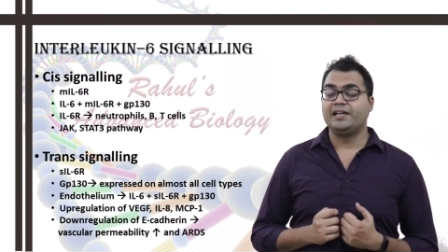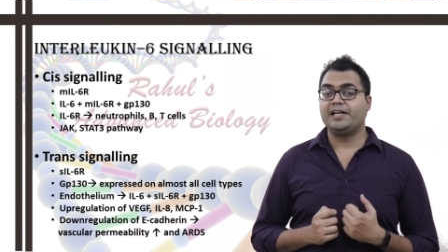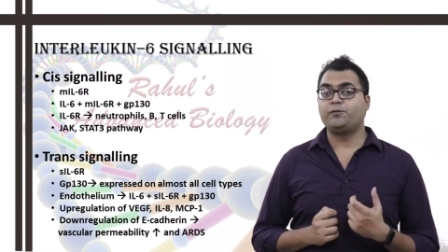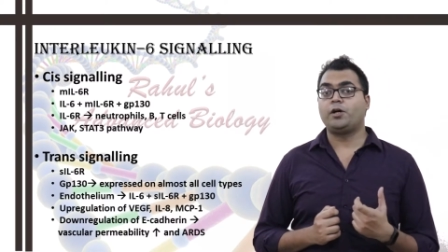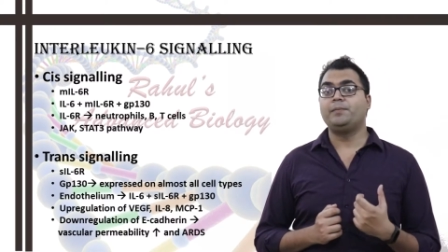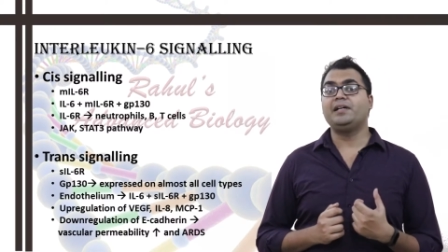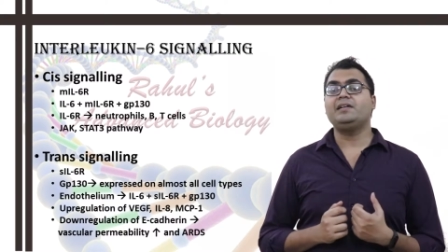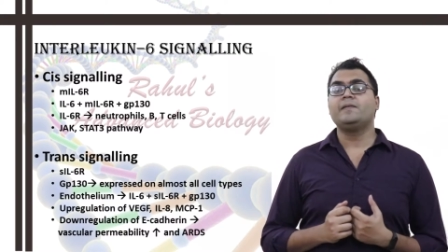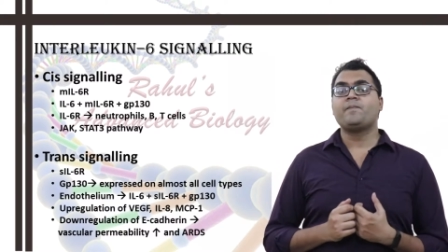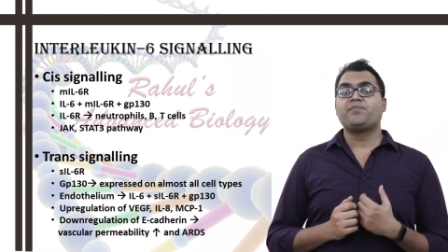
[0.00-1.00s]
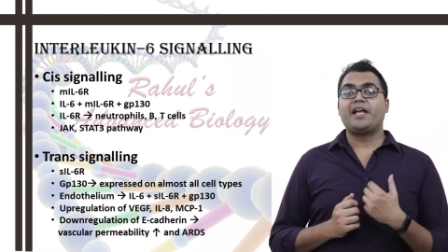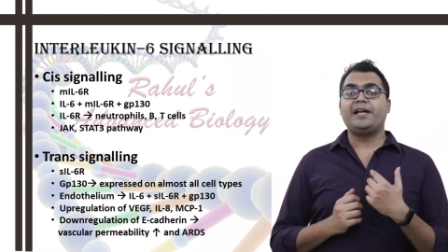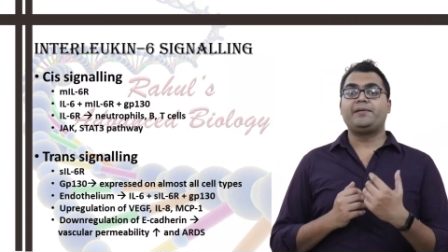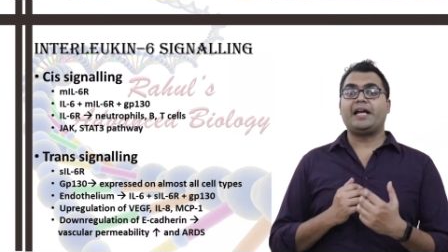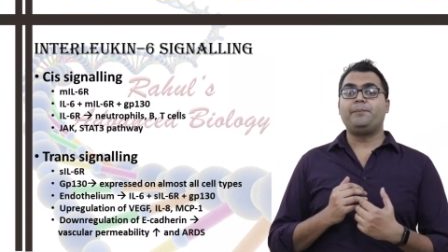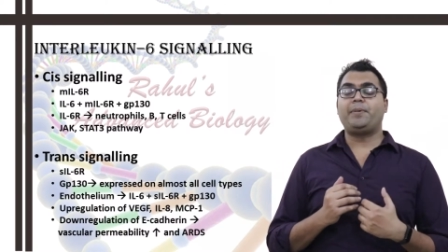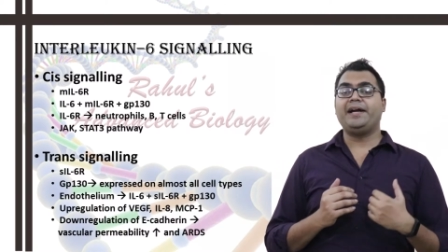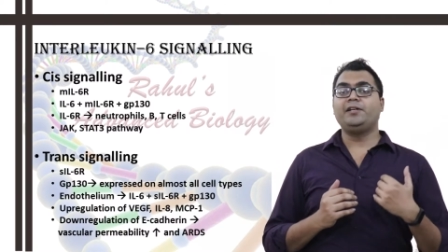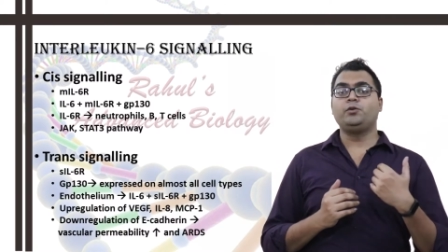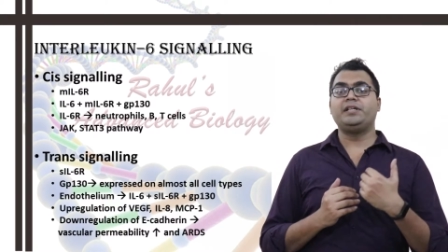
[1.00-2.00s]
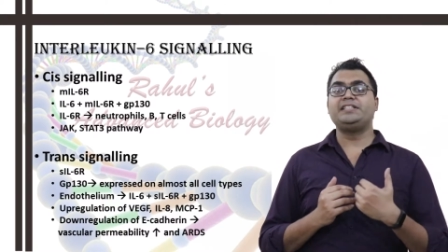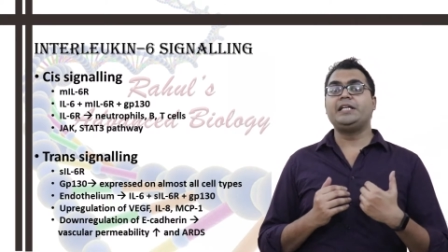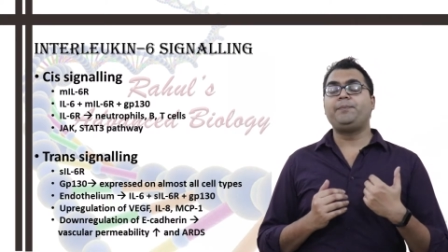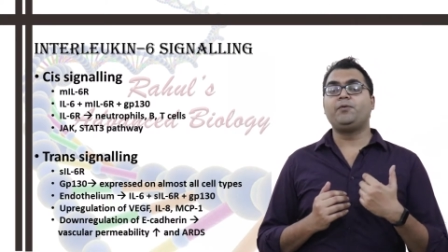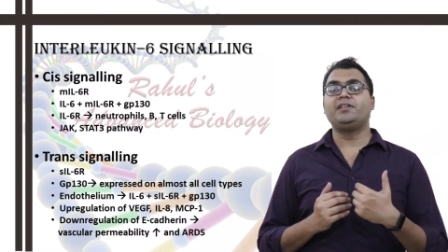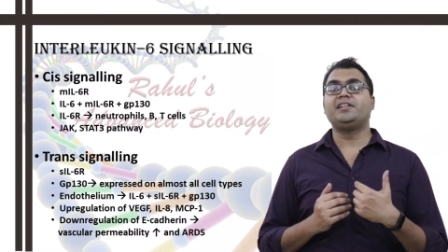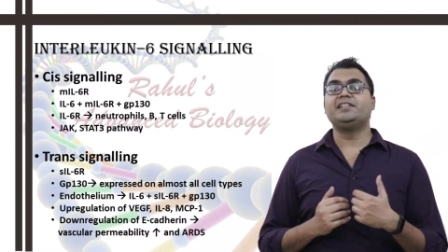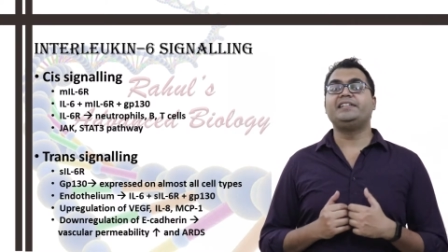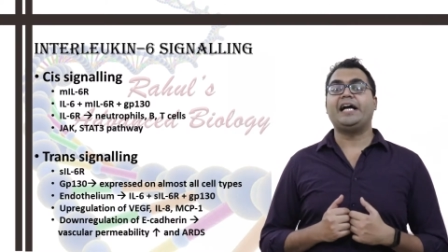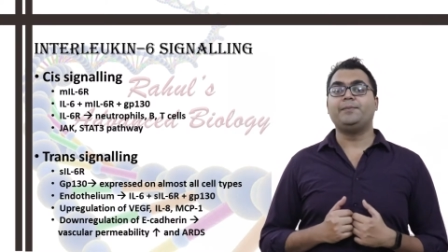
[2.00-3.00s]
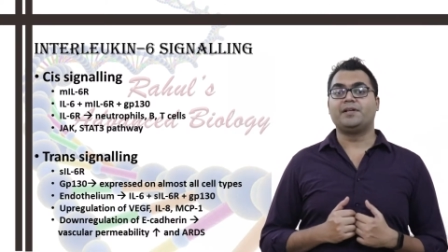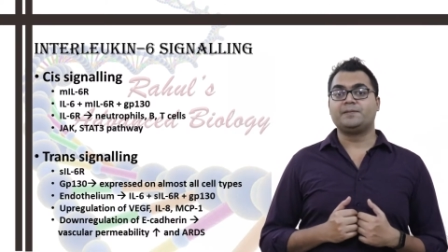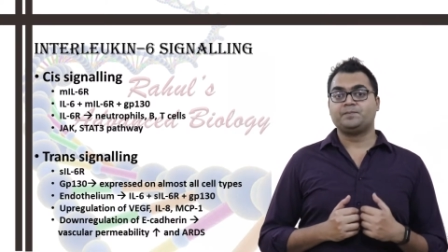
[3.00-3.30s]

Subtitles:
and can bind to the GP130 dimer.